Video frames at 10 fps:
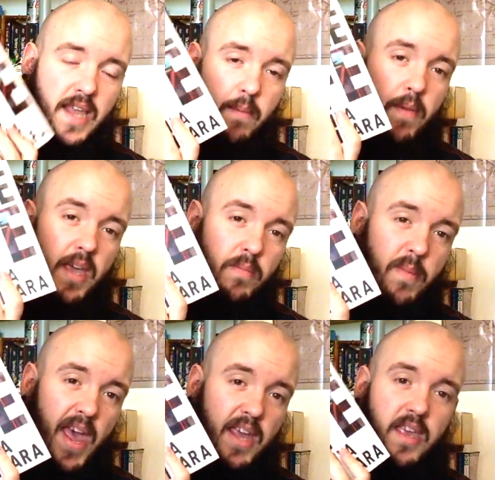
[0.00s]
in
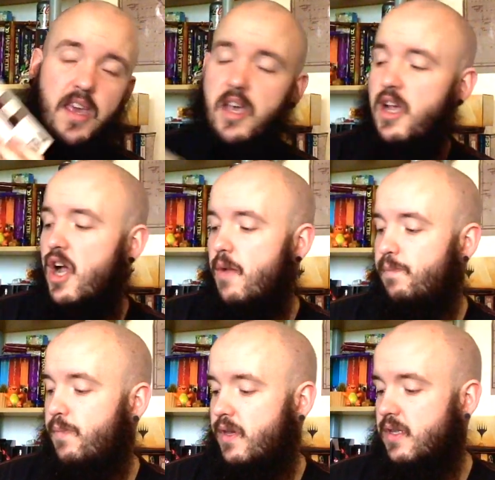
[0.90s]
paperback,
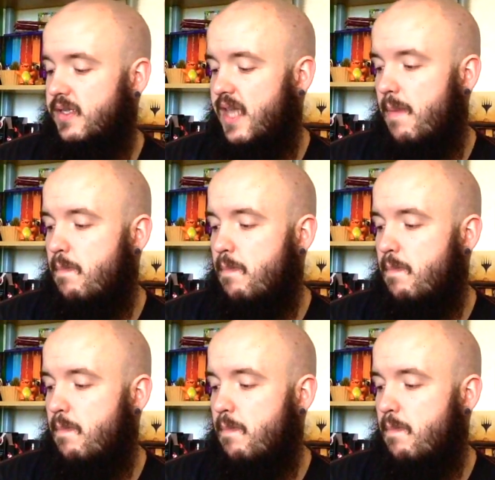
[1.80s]
because